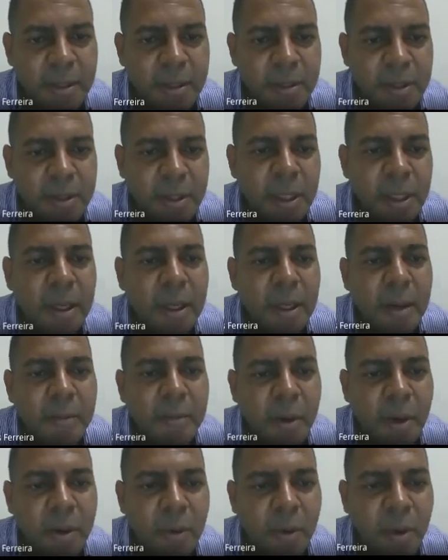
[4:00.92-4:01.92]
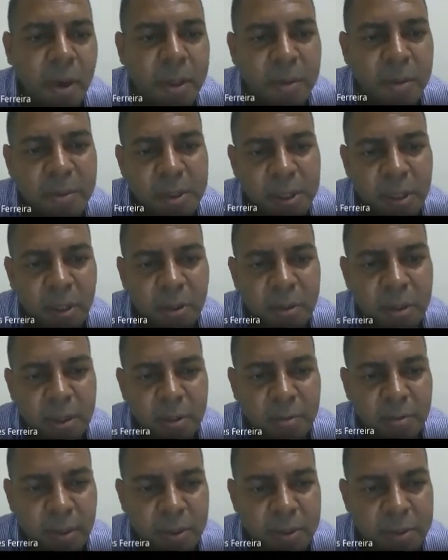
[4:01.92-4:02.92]
about what I'm
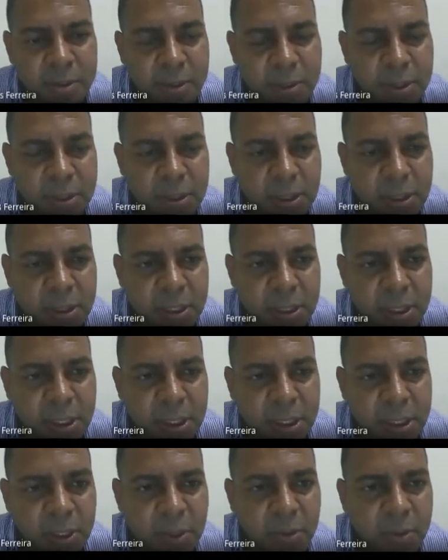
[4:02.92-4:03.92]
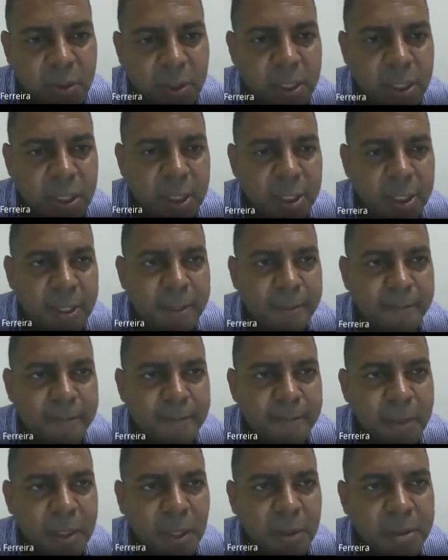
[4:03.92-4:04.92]
talking about. So
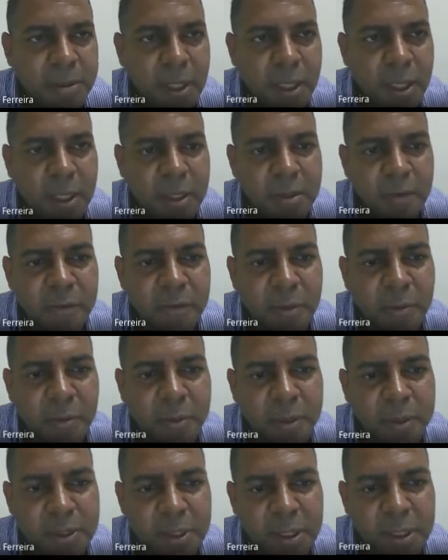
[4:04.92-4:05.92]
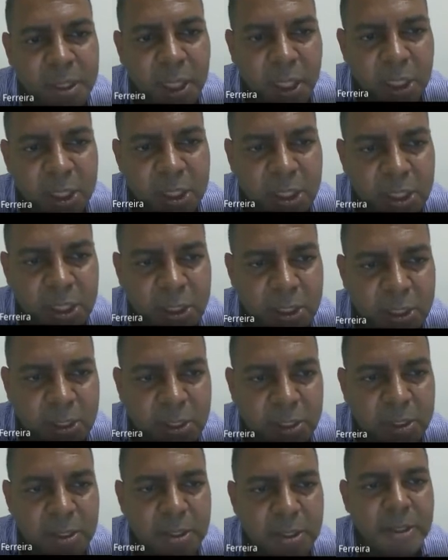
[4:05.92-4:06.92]
the outline of my
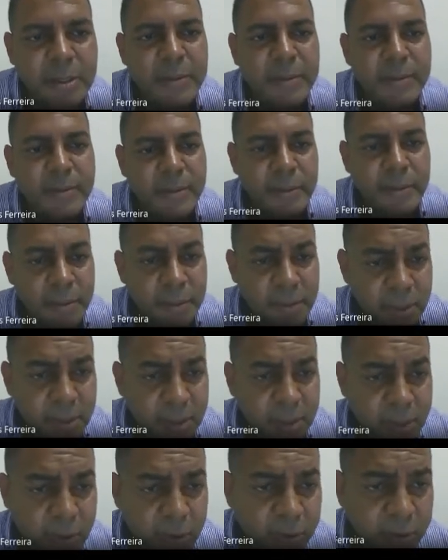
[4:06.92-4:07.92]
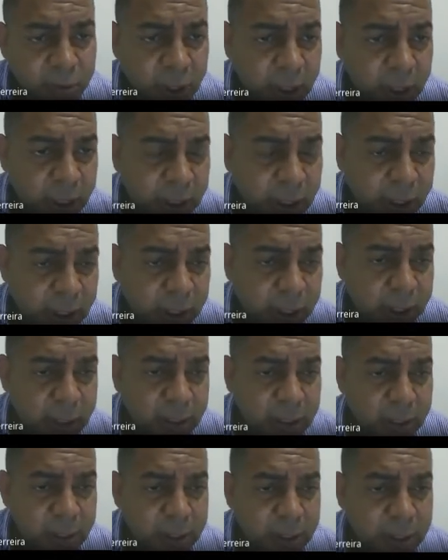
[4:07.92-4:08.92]
presentation
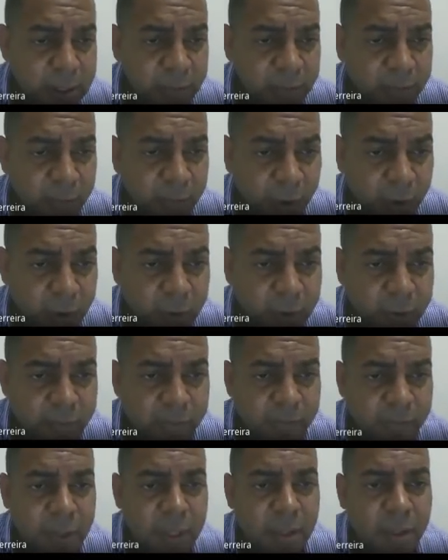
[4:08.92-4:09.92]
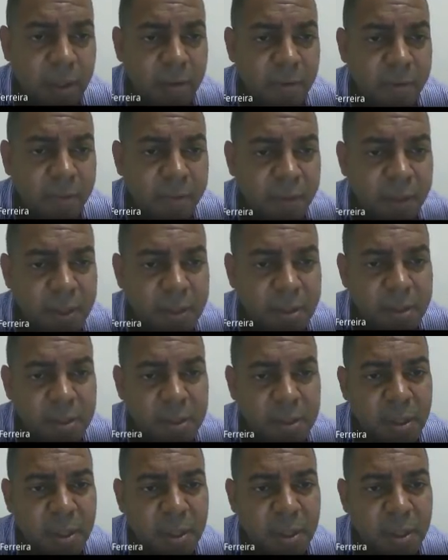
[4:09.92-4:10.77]
is the following. First,